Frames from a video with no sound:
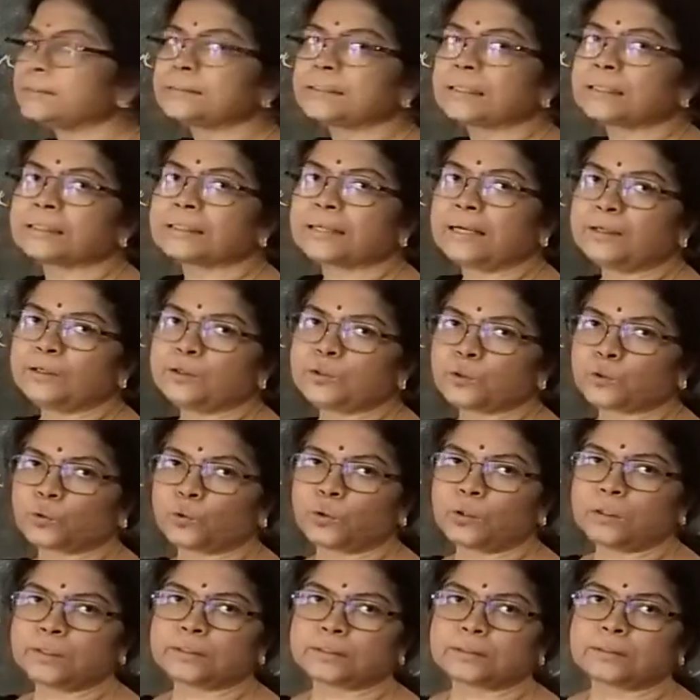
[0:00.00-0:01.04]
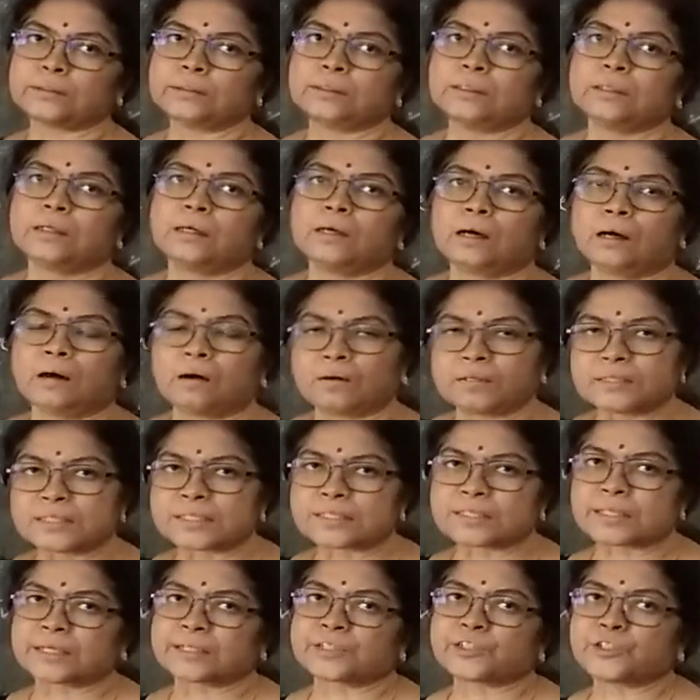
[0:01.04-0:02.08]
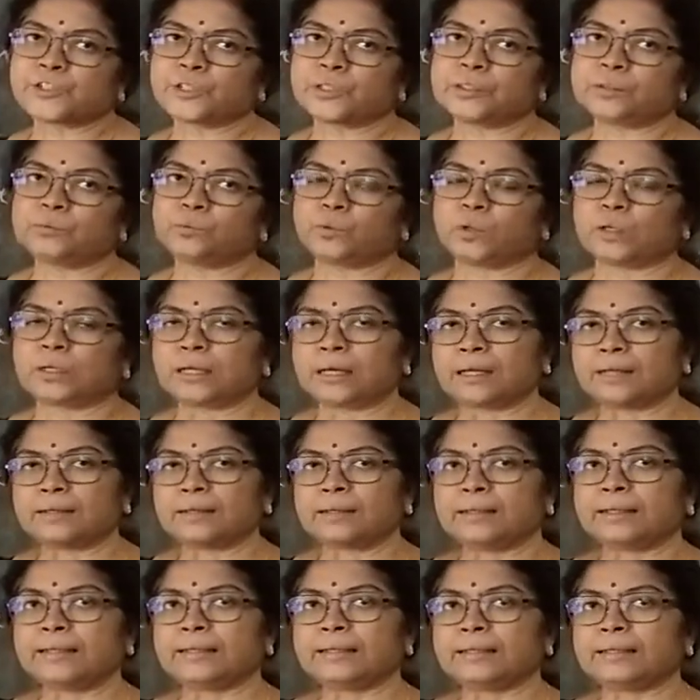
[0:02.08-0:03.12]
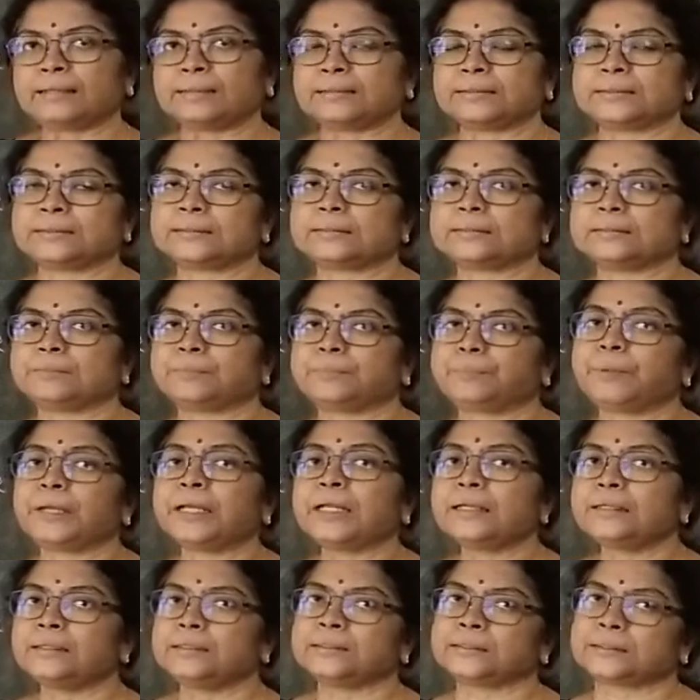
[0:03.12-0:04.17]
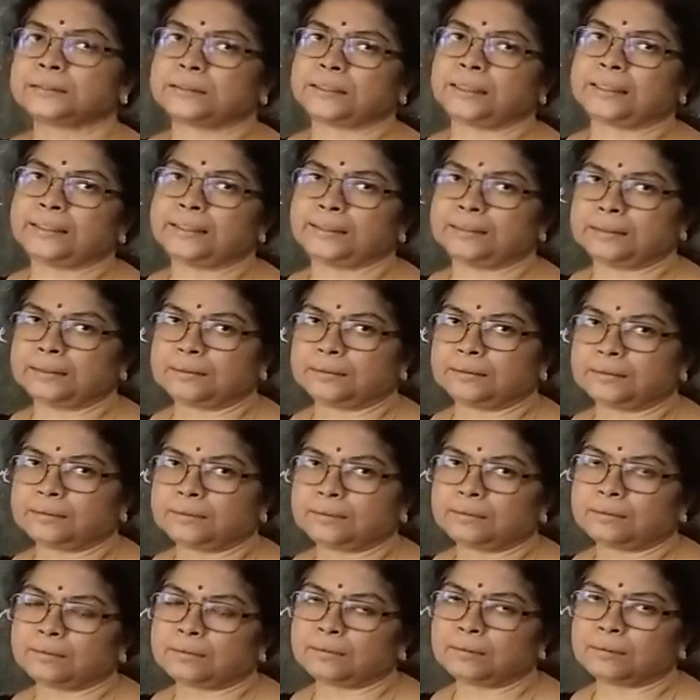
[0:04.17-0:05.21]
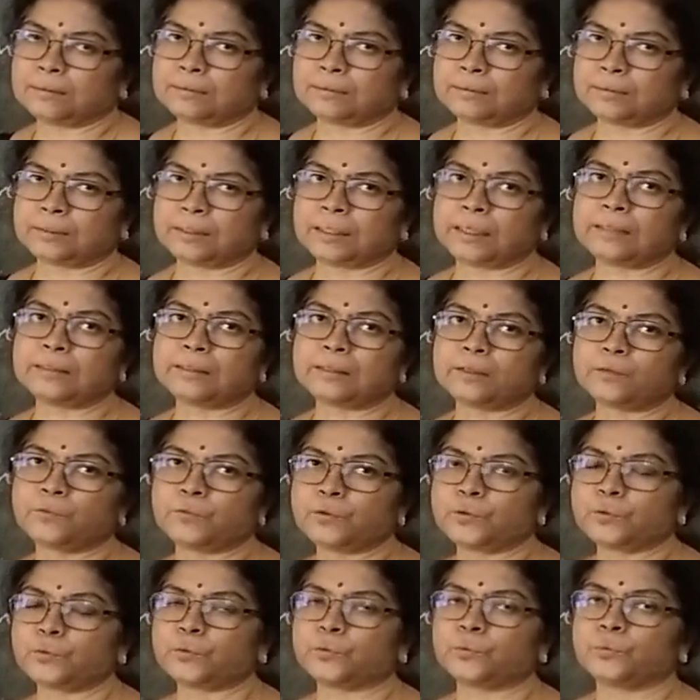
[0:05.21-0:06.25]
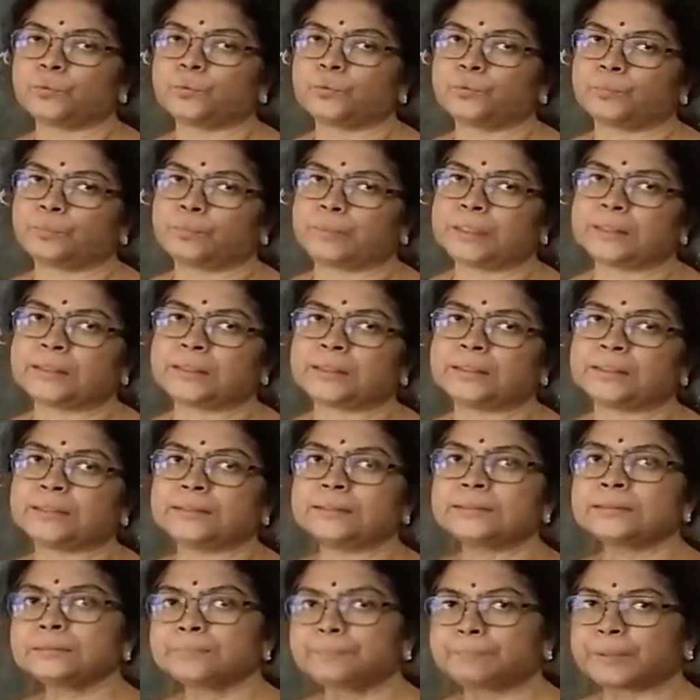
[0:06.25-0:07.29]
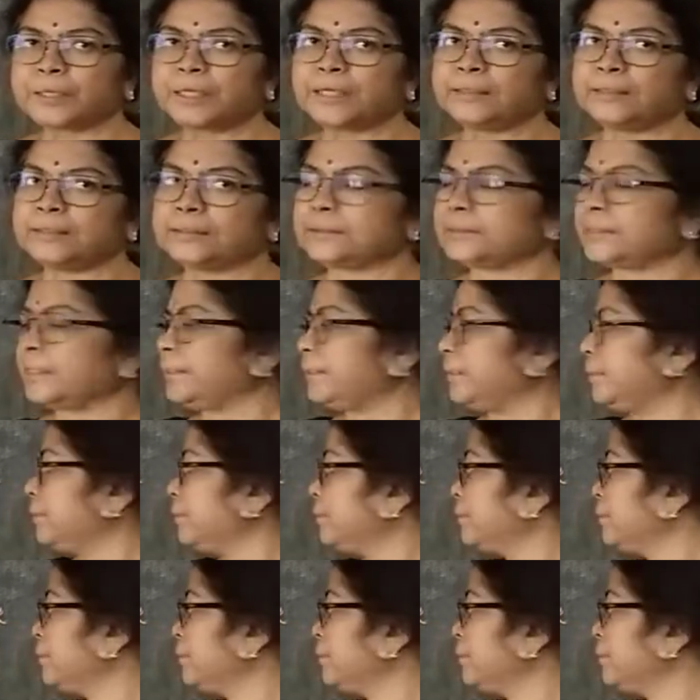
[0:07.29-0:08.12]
a controlled or structured one. Already it is pre-decided. The interview method is pre-decided.